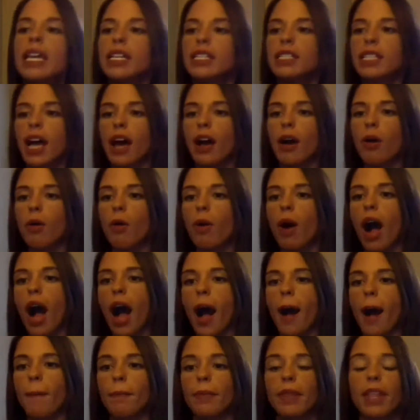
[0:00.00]
So
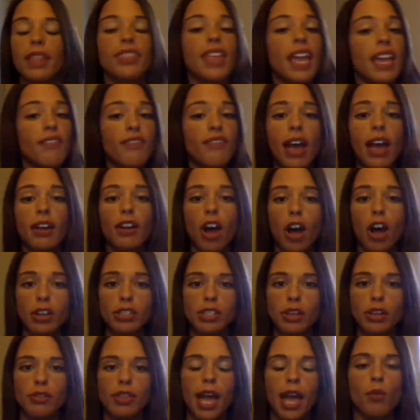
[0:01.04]
they found
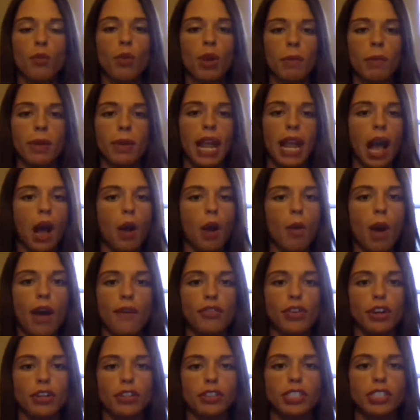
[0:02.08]
also that women,
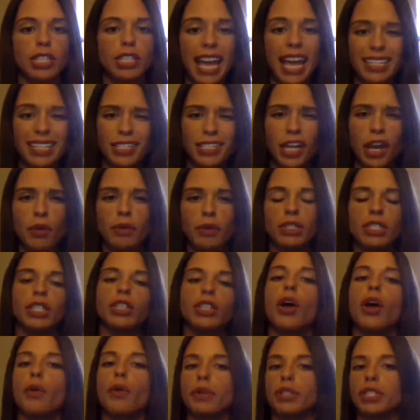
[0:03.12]
however, tend to go into
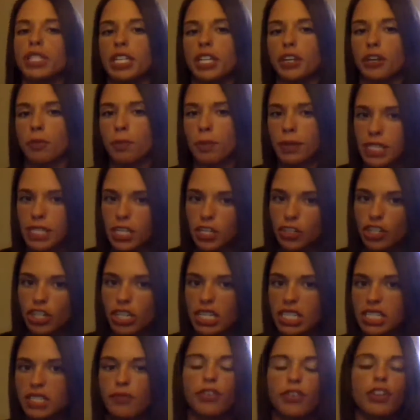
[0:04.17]
lower tier
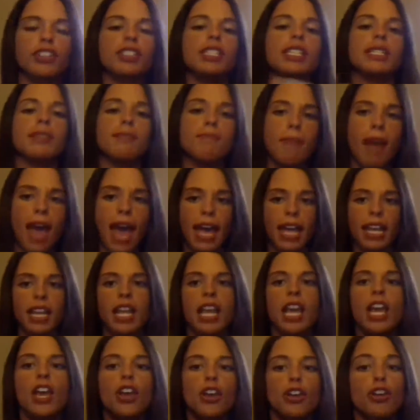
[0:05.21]
positions versus men
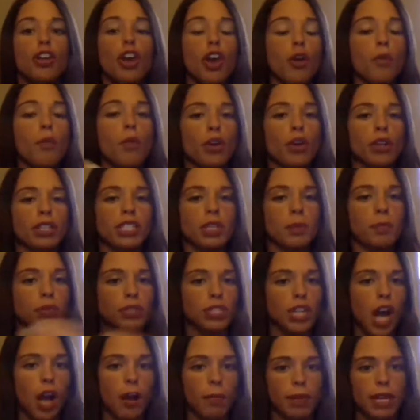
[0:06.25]
who go more into
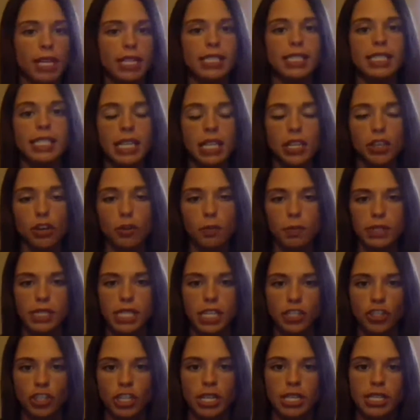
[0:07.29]
predominant senior
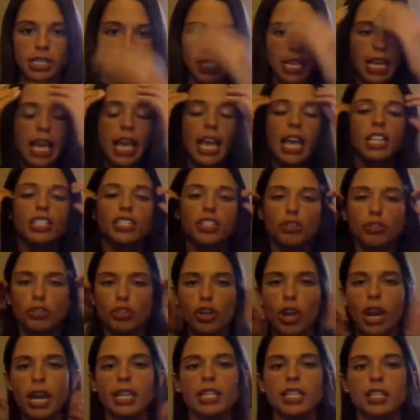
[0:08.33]
positions to
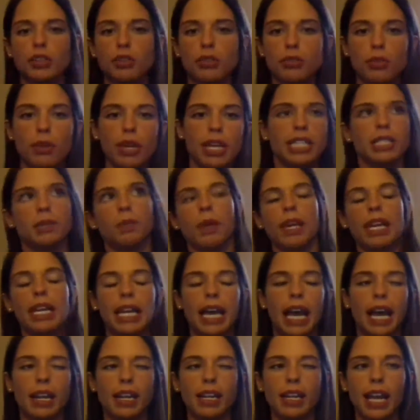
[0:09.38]
try to explain
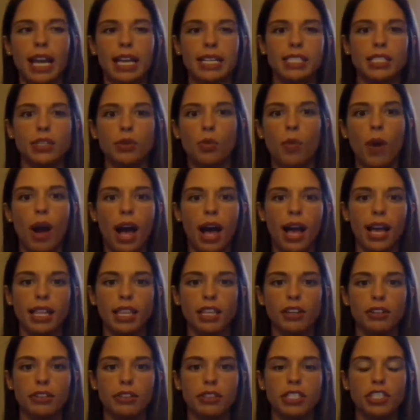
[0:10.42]
kind of as to why
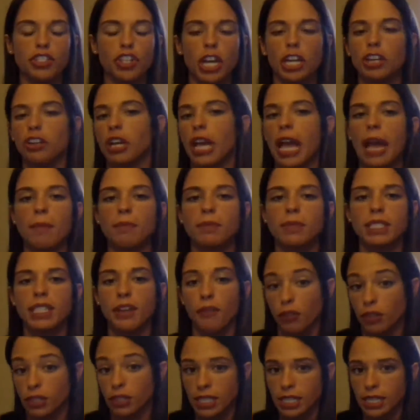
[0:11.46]
there's gender gap
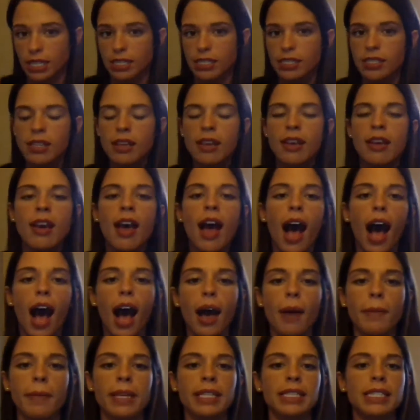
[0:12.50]
differences.
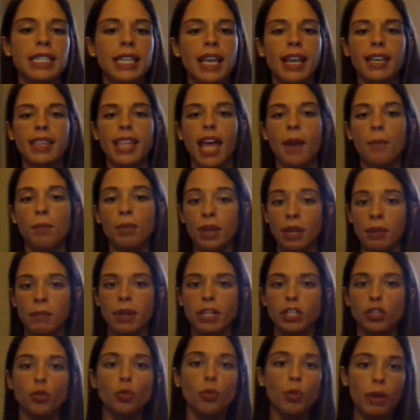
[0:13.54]
And saying that pretty
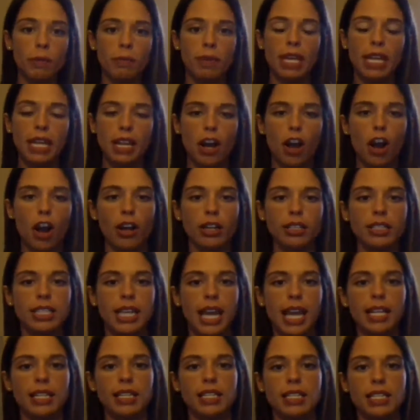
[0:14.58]
much women
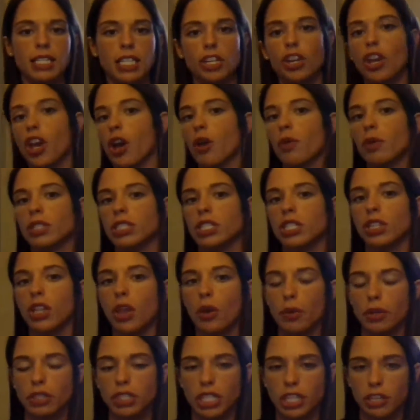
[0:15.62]
tend to go into
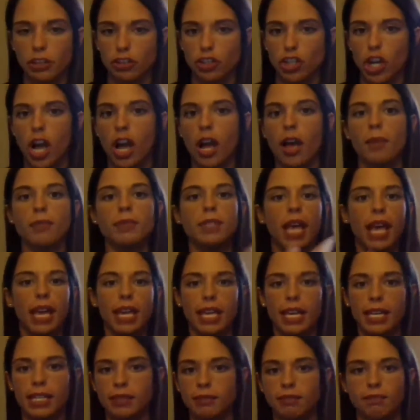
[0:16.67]
lower tier jobs
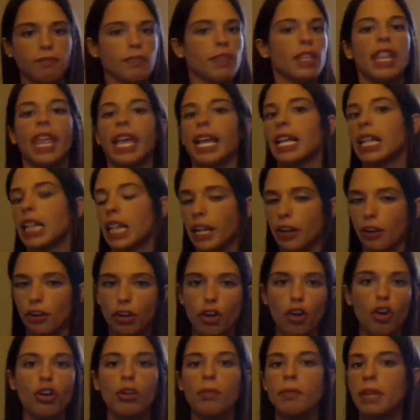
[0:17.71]
like
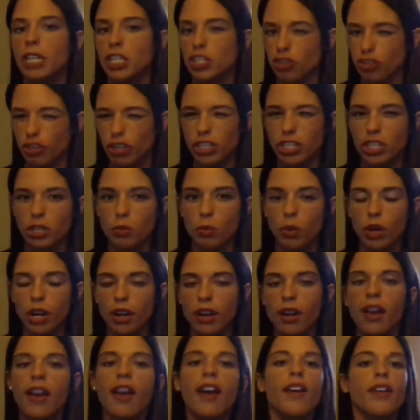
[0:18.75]
clerical administration
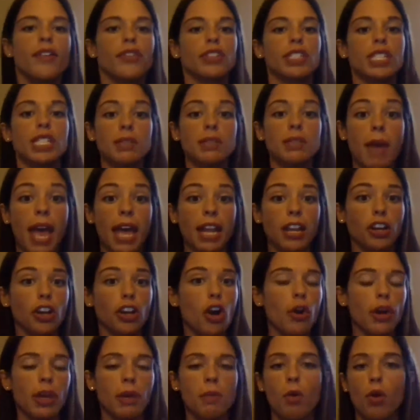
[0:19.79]
work versus men are
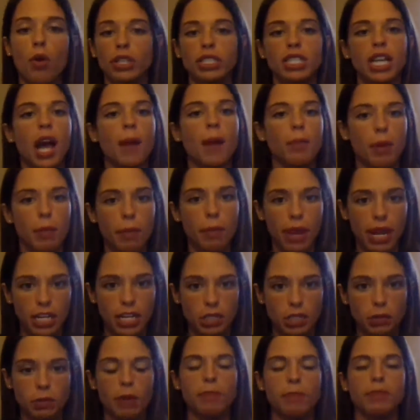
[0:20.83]
going more into upper
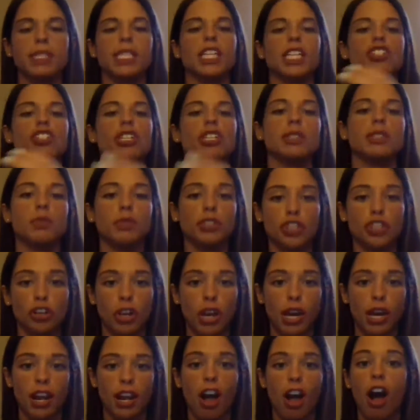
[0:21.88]
management positions, which are
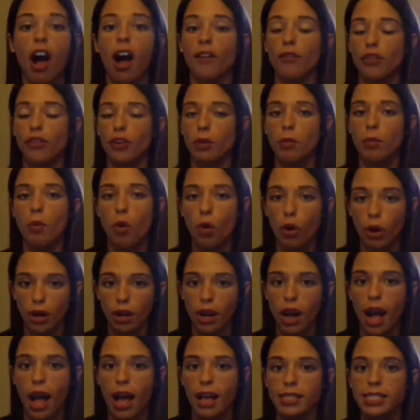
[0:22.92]
going to offer
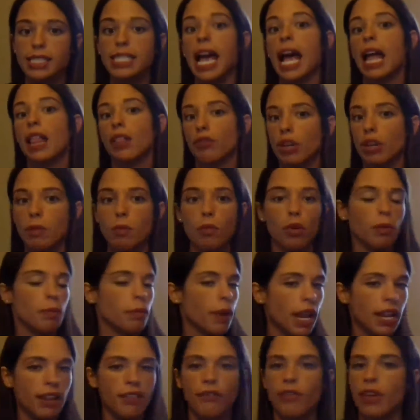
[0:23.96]
more salary, more
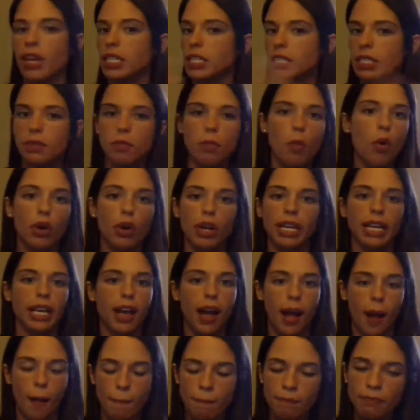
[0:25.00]
benefits, more
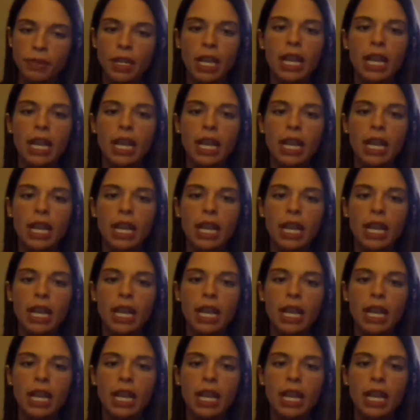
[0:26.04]
income.